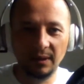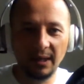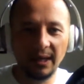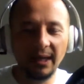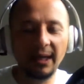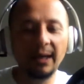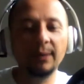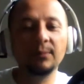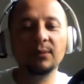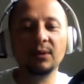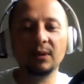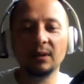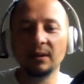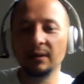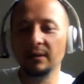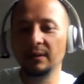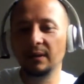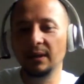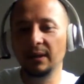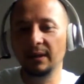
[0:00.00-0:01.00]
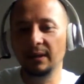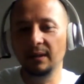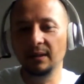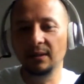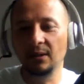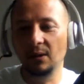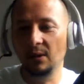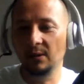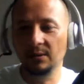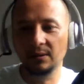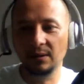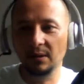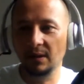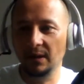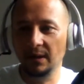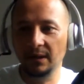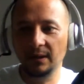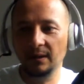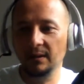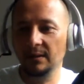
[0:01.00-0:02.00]
Absolutely, I was
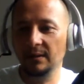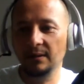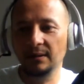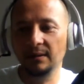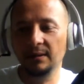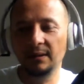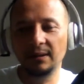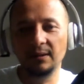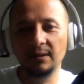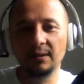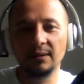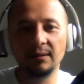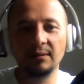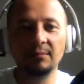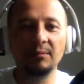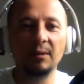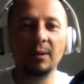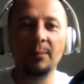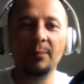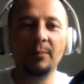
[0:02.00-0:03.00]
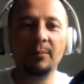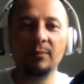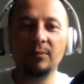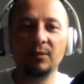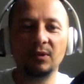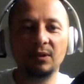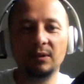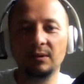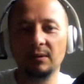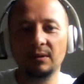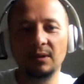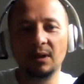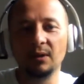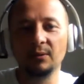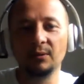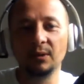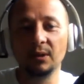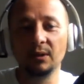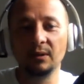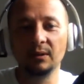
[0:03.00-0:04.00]
like, this is
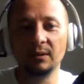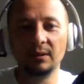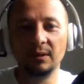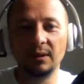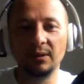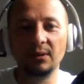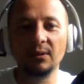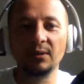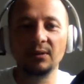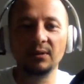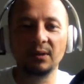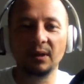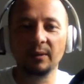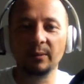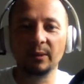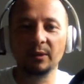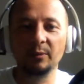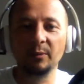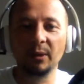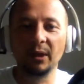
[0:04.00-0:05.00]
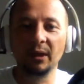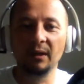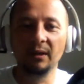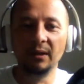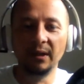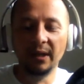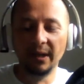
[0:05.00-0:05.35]
so good. This is so much better.